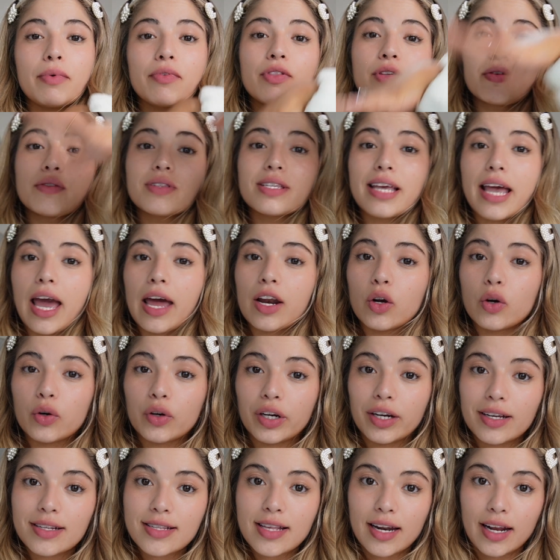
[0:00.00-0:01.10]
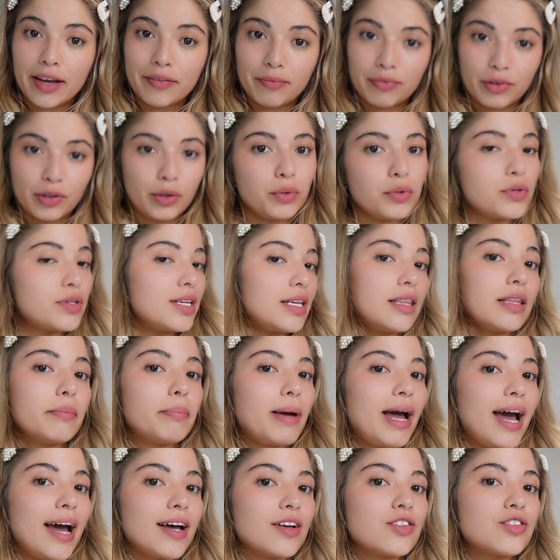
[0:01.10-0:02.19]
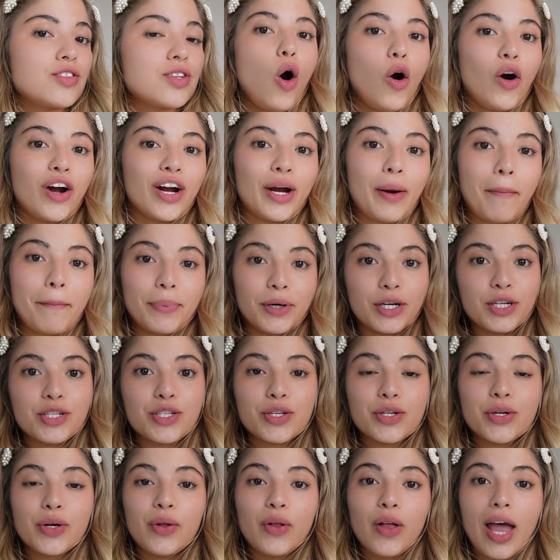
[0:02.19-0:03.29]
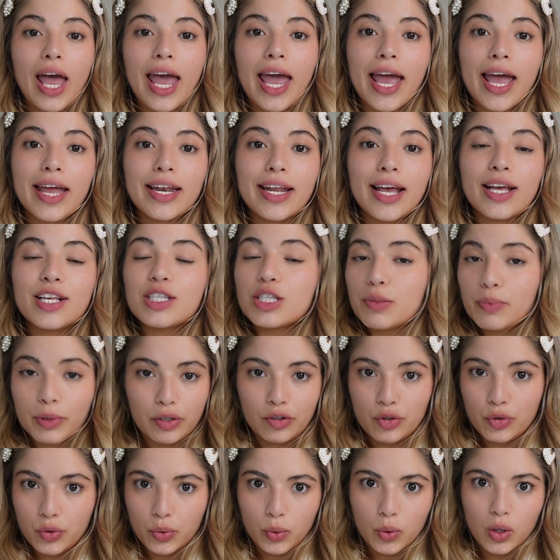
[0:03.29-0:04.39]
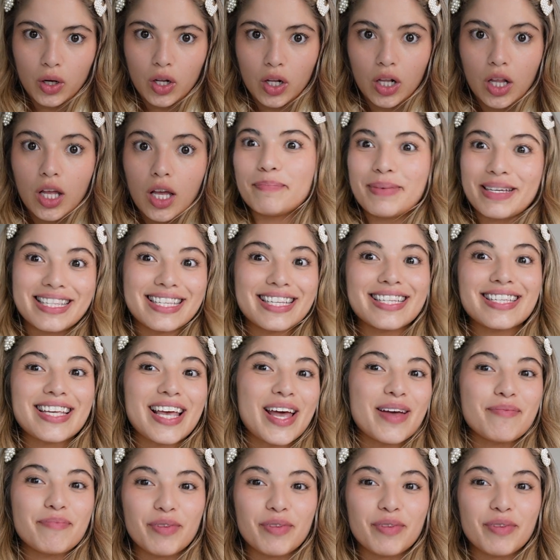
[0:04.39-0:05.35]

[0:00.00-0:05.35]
of those categories that I've used in the past are personal and spiritual, business and